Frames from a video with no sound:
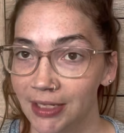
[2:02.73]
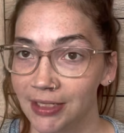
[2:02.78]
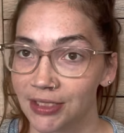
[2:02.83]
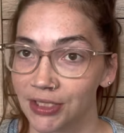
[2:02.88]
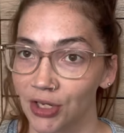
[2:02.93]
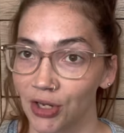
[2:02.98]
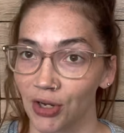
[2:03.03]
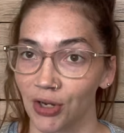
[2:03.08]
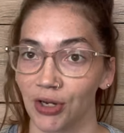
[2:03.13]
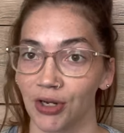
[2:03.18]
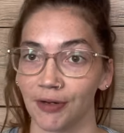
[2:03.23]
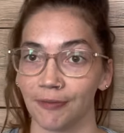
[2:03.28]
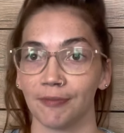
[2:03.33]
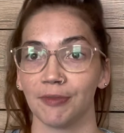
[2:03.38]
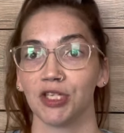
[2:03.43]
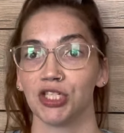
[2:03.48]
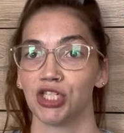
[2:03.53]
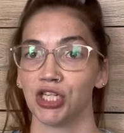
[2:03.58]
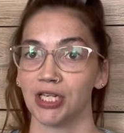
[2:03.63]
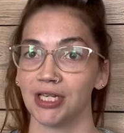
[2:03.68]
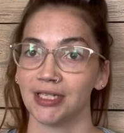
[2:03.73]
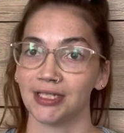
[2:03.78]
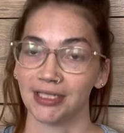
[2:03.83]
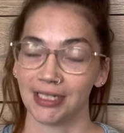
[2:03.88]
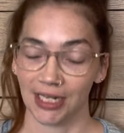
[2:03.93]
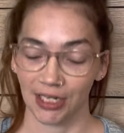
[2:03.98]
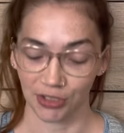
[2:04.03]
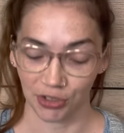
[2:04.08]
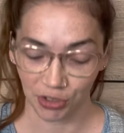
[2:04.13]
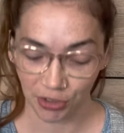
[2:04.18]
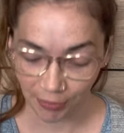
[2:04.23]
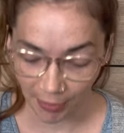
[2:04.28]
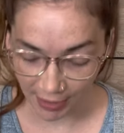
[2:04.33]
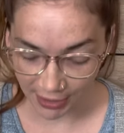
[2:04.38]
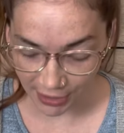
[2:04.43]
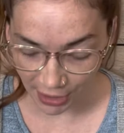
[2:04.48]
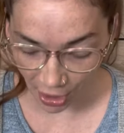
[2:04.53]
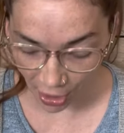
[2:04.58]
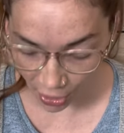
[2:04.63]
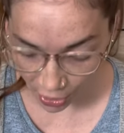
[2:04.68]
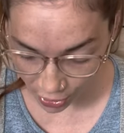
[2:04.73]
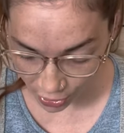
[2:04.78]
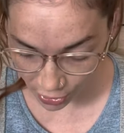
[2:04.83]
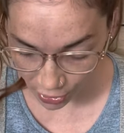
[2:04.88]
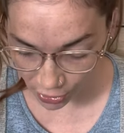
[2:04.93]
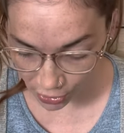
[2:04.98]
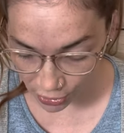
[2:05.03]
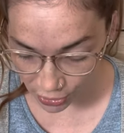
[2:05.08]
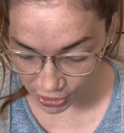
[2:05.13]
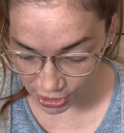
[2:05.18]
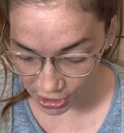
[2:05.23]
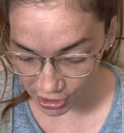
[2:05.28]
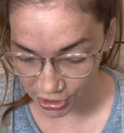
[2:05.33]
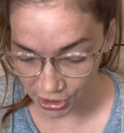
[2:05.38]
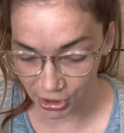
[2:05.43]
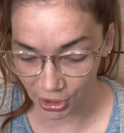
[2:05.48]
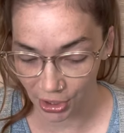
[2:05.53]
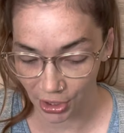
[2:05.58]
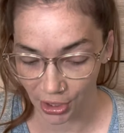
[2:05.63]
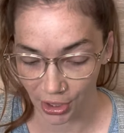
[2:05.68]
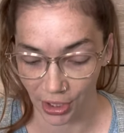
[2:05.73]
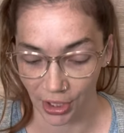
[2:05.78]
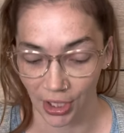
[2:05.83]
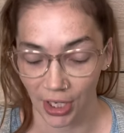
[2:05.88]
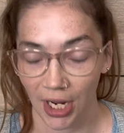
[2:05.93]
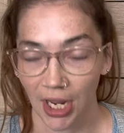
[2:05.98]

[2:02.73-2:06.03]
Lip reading: so she is now 2 months old, so,